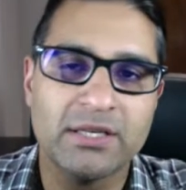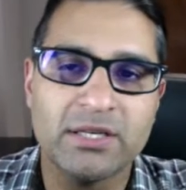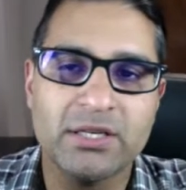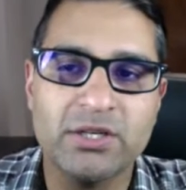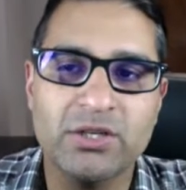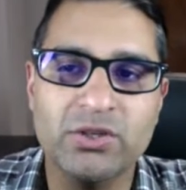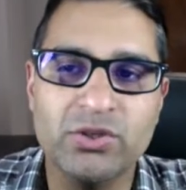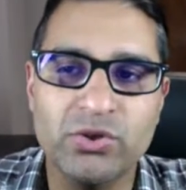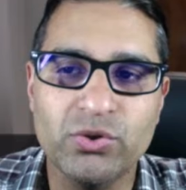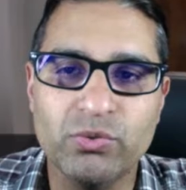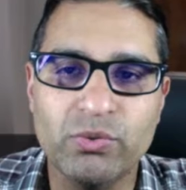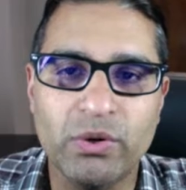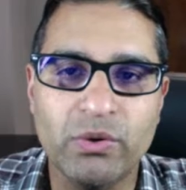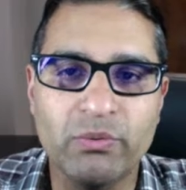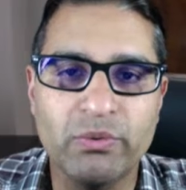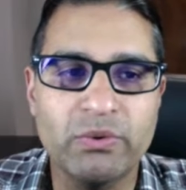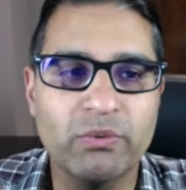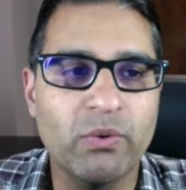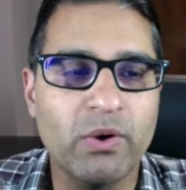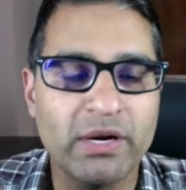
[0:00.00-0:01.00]
do what
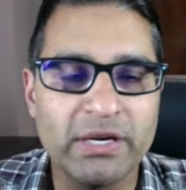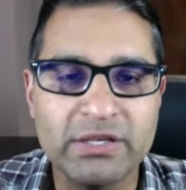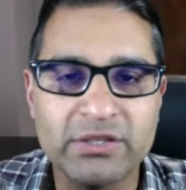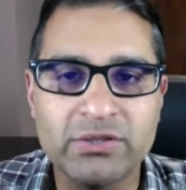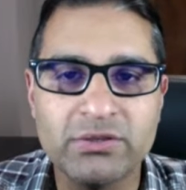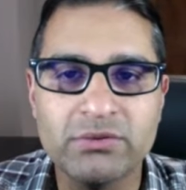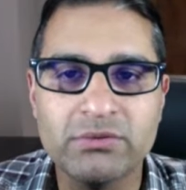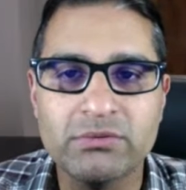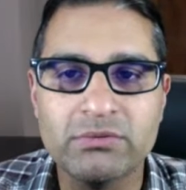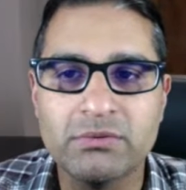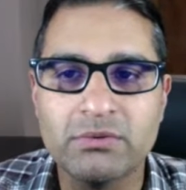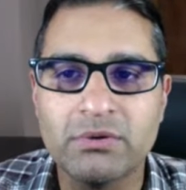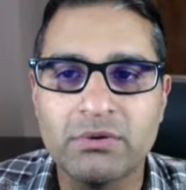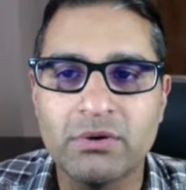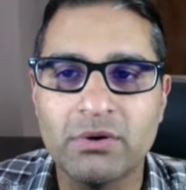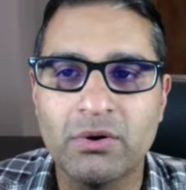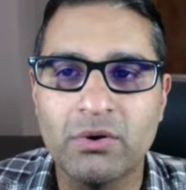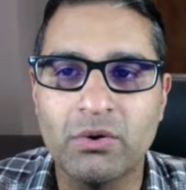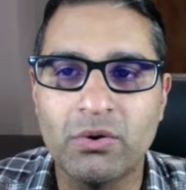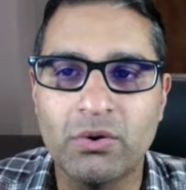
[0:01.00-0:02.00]
we want to do
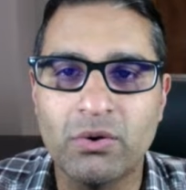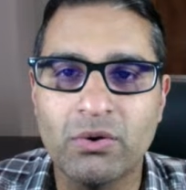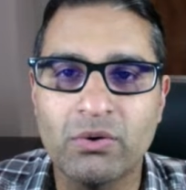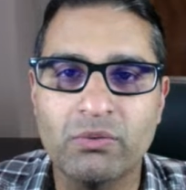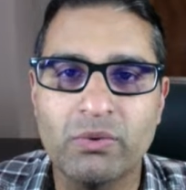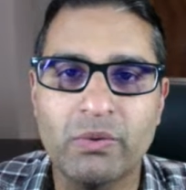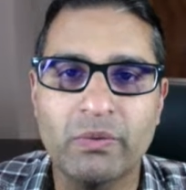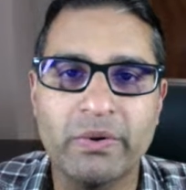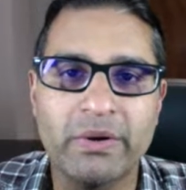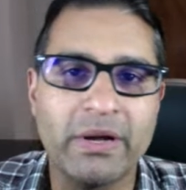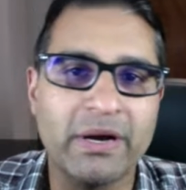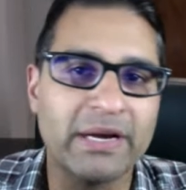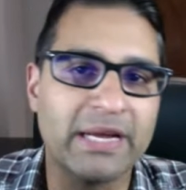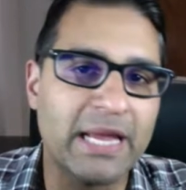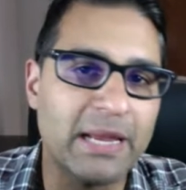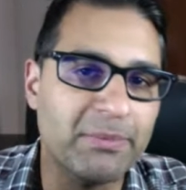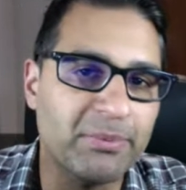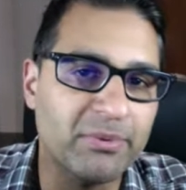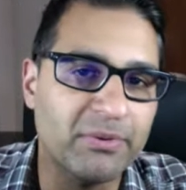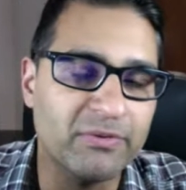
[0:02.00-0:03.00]
or what we're not
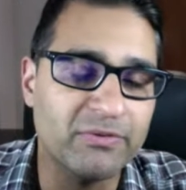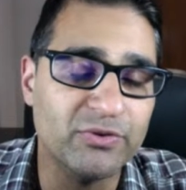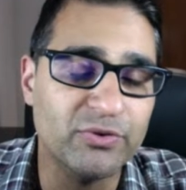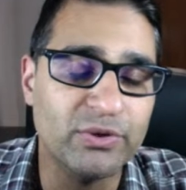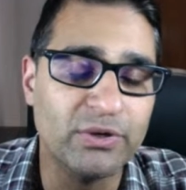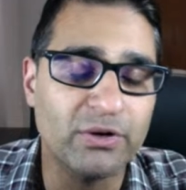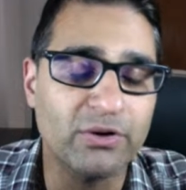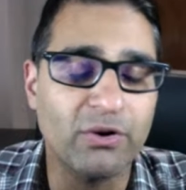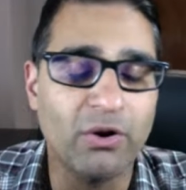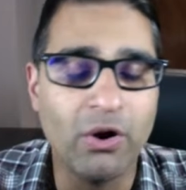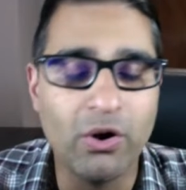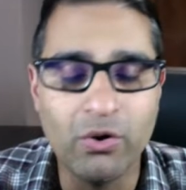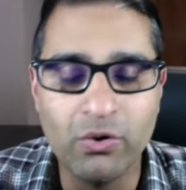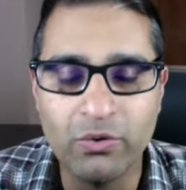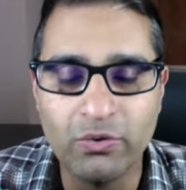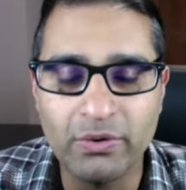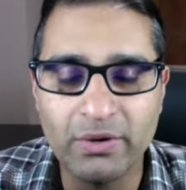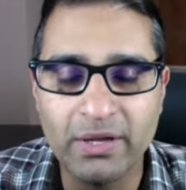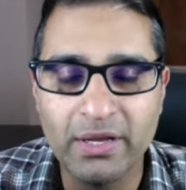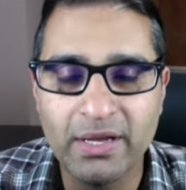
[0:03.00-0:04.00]
capable of doing on our
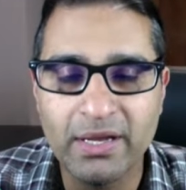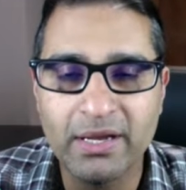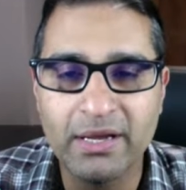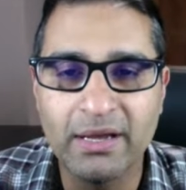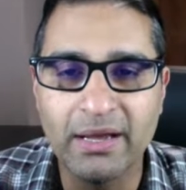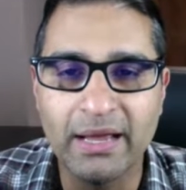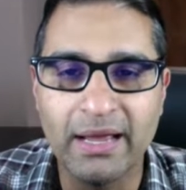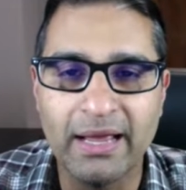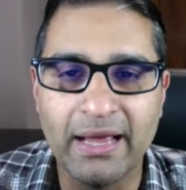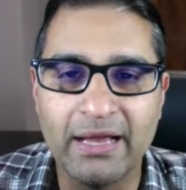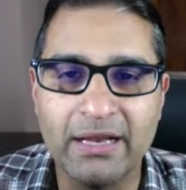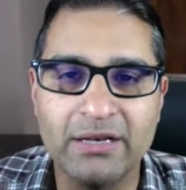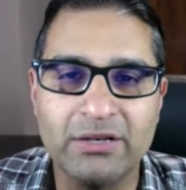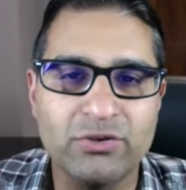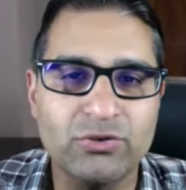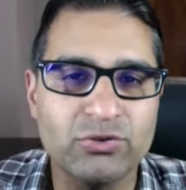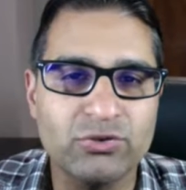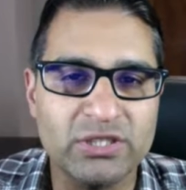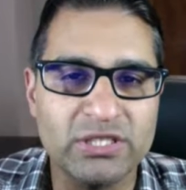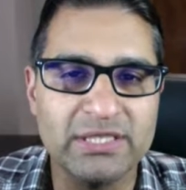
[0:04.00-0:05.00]
own, and
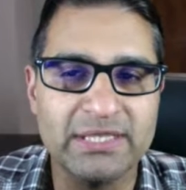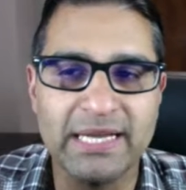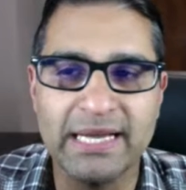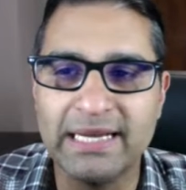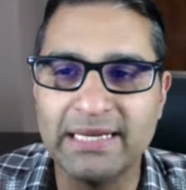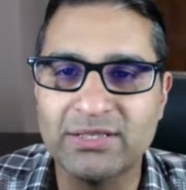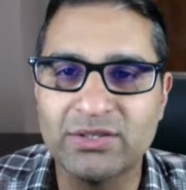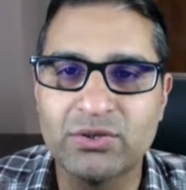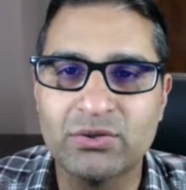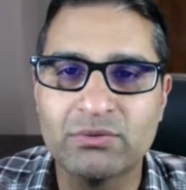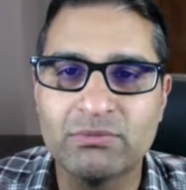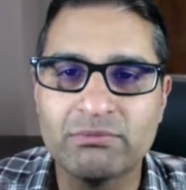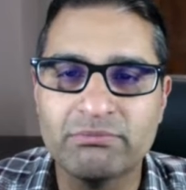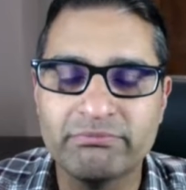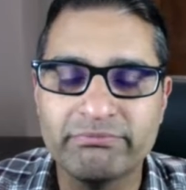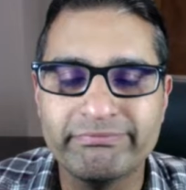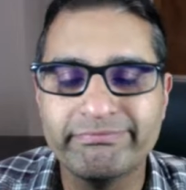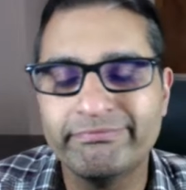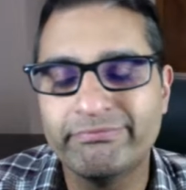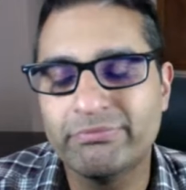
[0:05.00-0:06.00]
usually takes
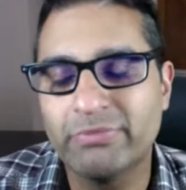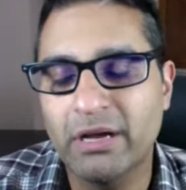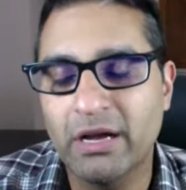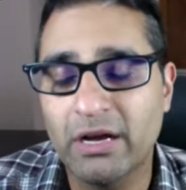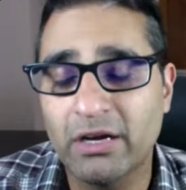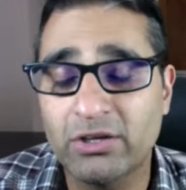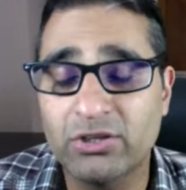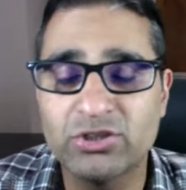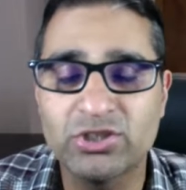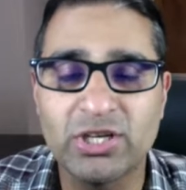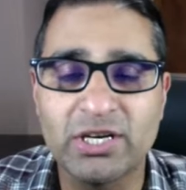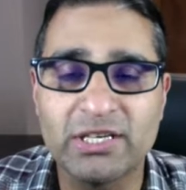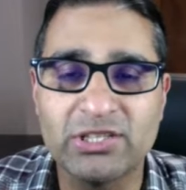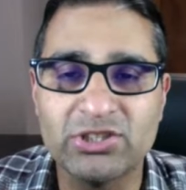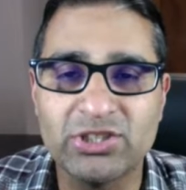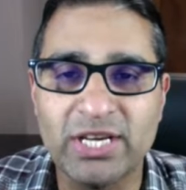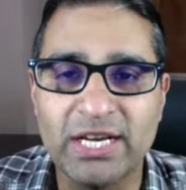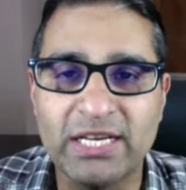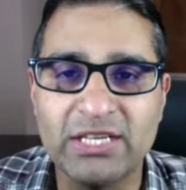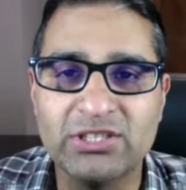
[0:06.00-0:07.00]
a good chunk of
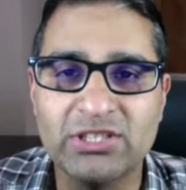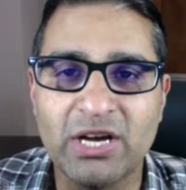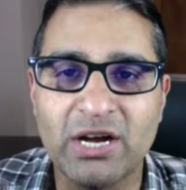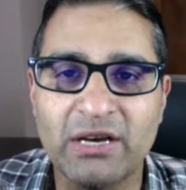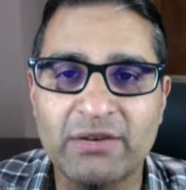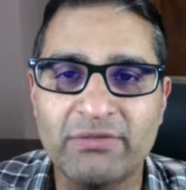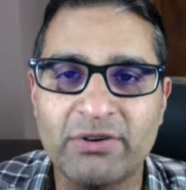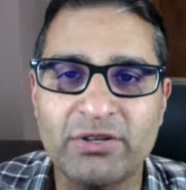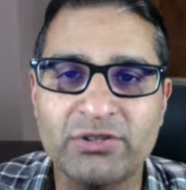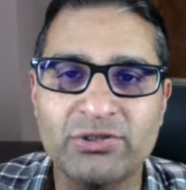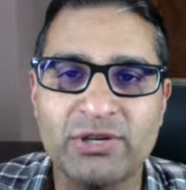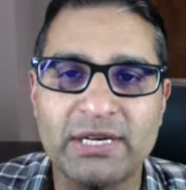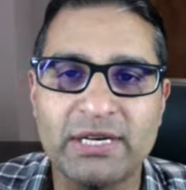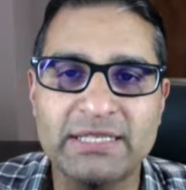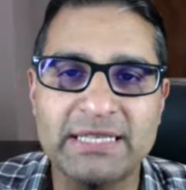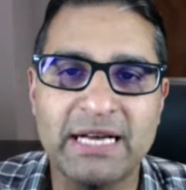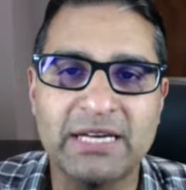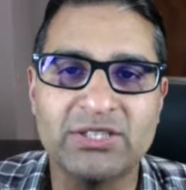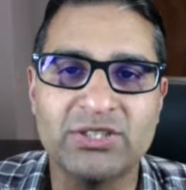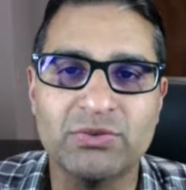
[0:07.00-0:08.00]
change out of our
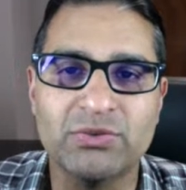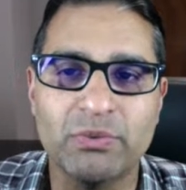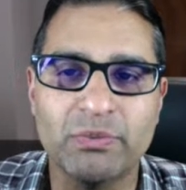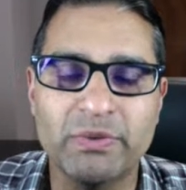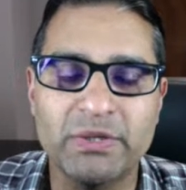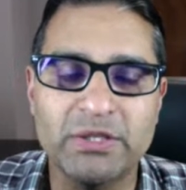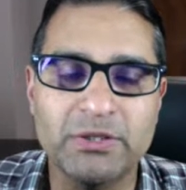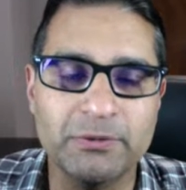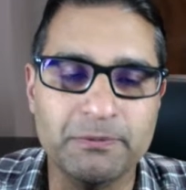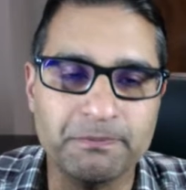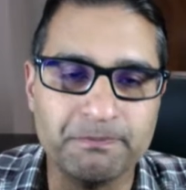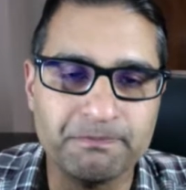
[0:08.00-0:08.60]
transaction when we do.